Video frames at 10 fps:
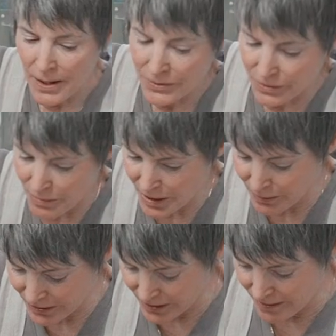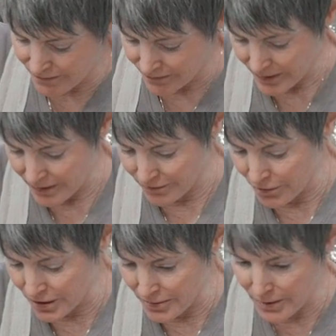So I'm gonna put some
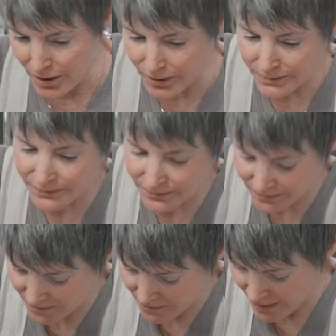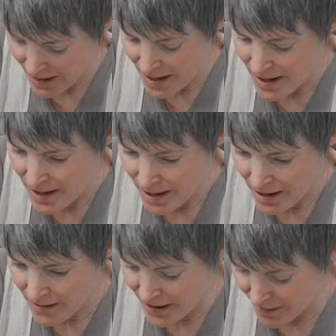fruit in the middle,
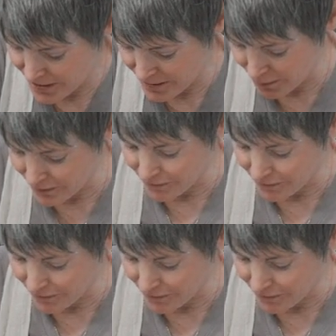and then I'm gonna put